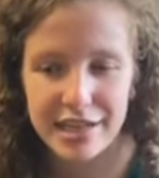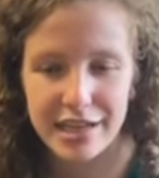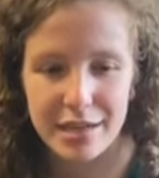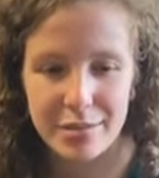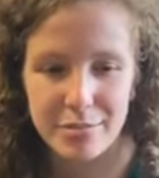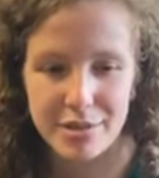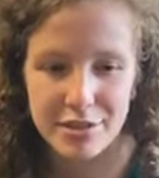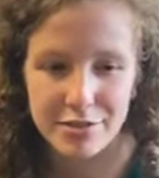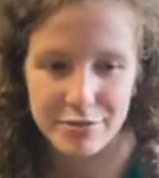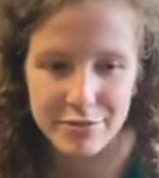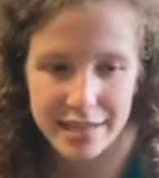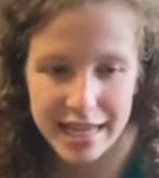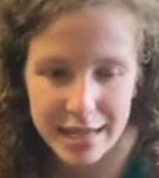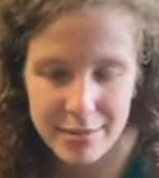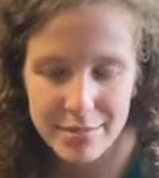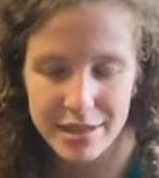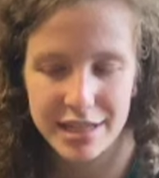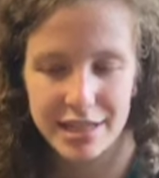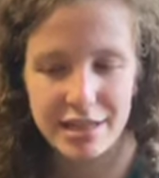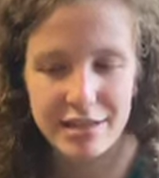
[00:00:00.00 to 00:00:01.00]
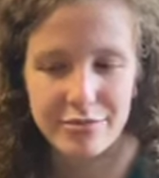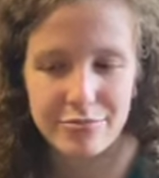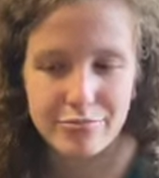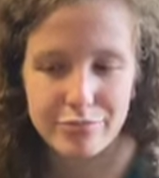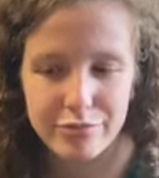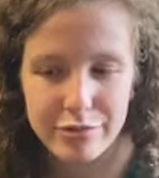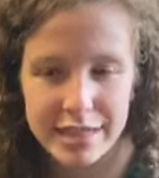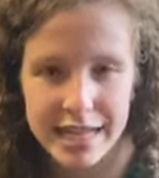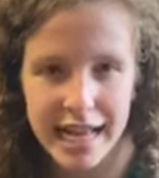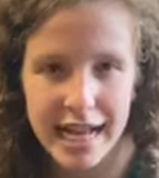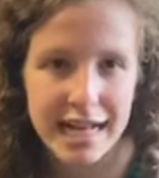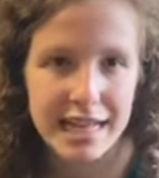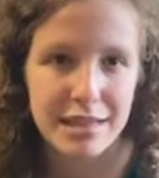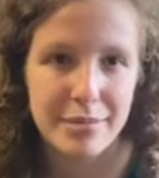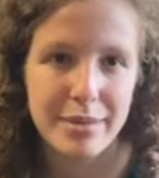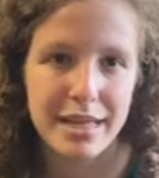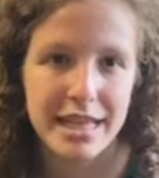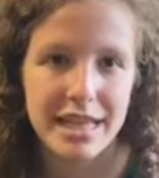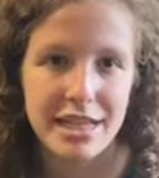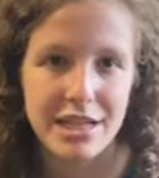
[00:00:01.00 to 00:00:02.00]
to get me
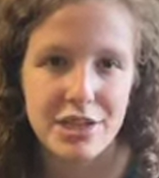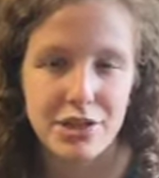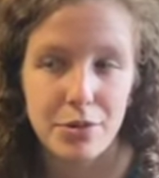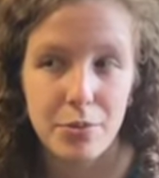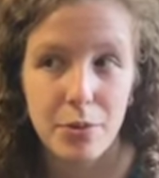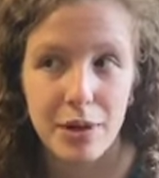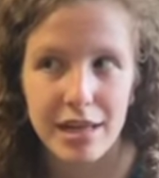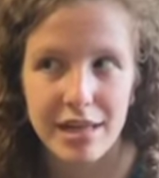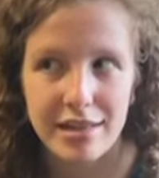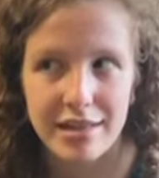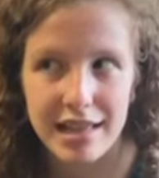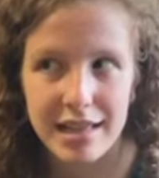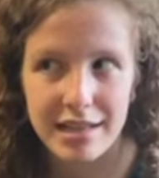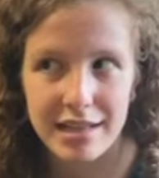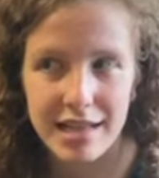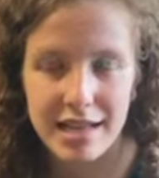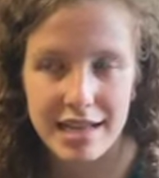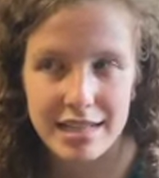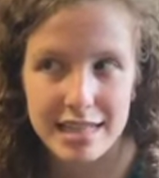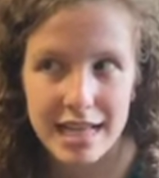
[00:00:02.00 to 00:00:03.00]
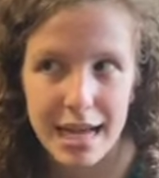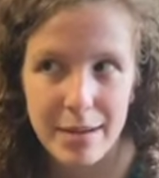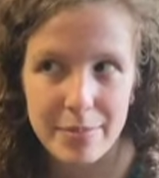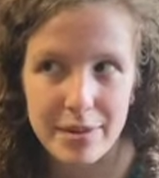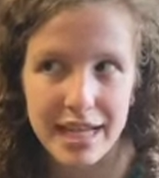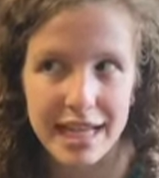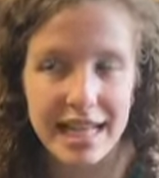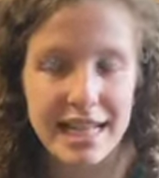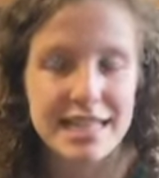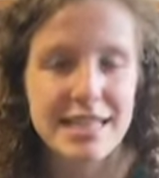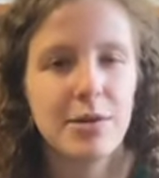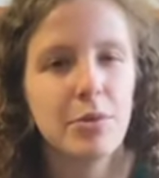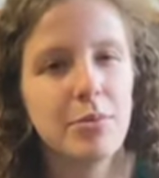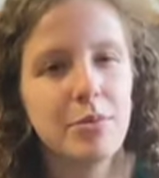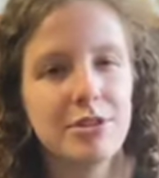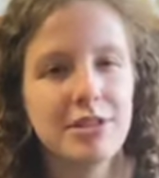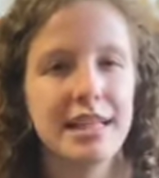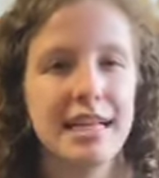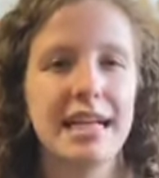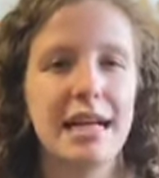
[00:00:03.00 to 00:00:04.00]
reacclimated to what is happening. It's
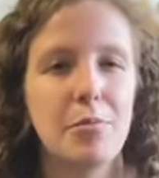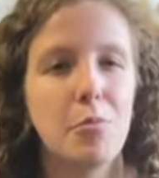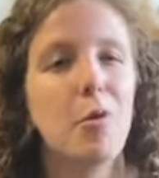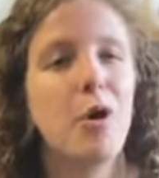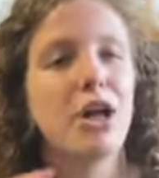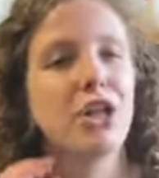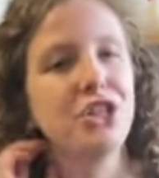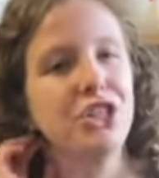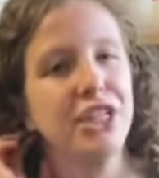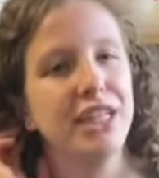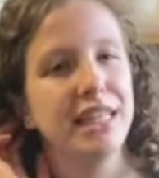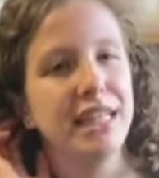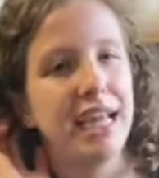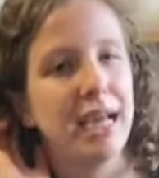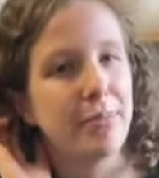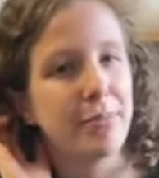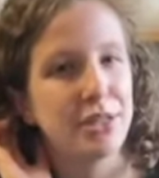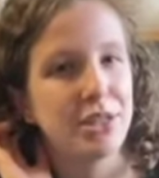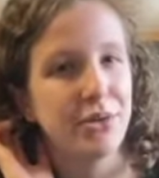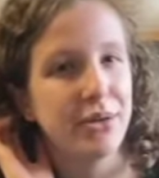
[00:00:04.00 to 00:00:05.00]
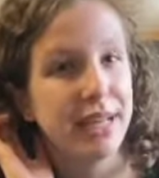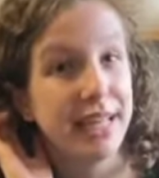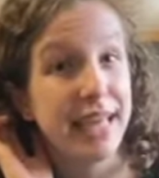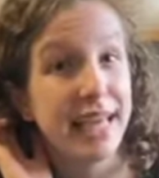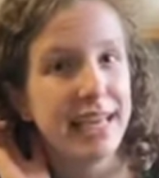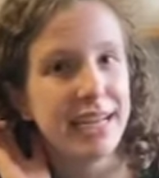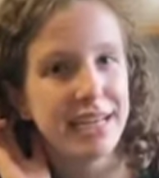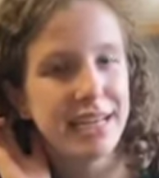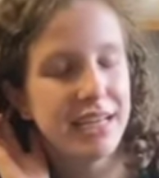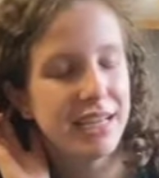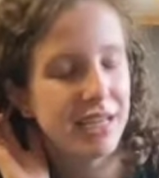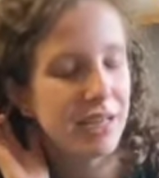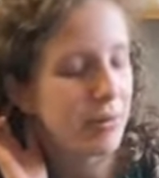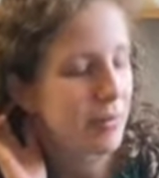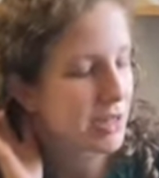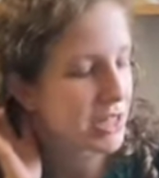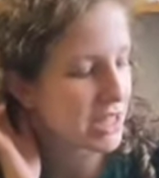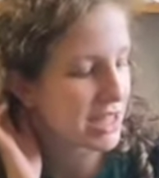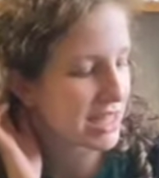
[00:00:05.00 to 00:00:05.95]
almost like I'm watching the episode again, which is